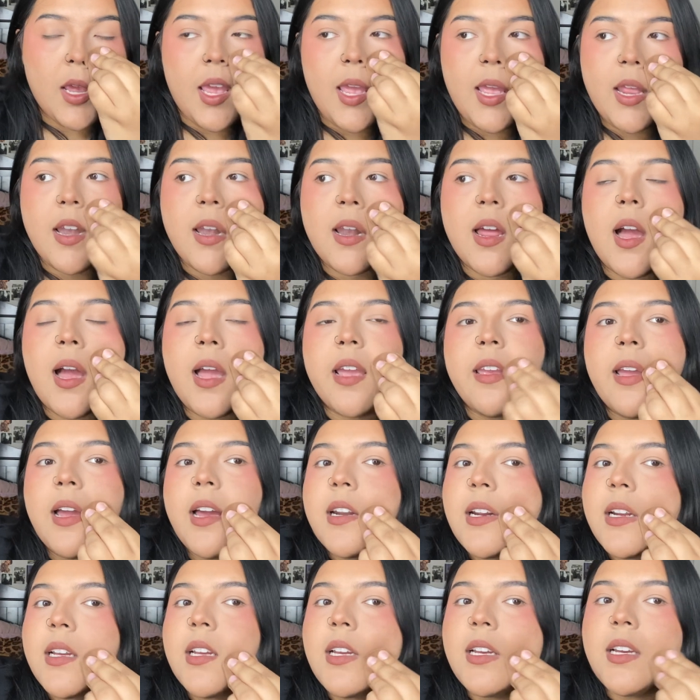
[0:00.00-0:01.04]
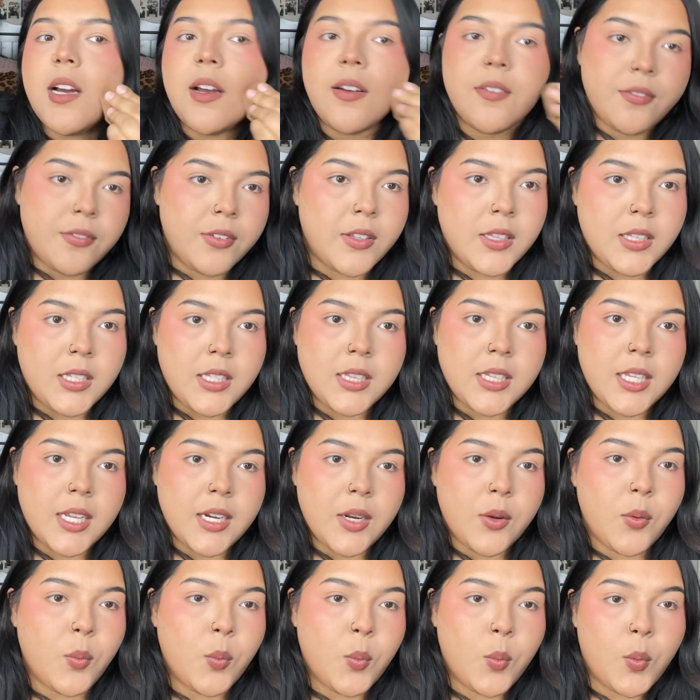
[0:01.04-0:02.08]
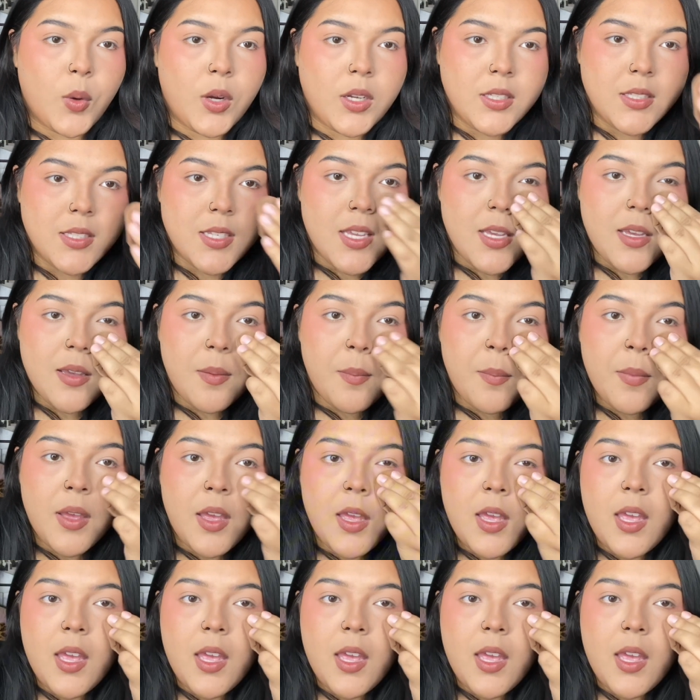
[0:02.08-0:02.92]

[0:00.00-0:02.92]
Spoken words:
and I had a gut feeling that it was him,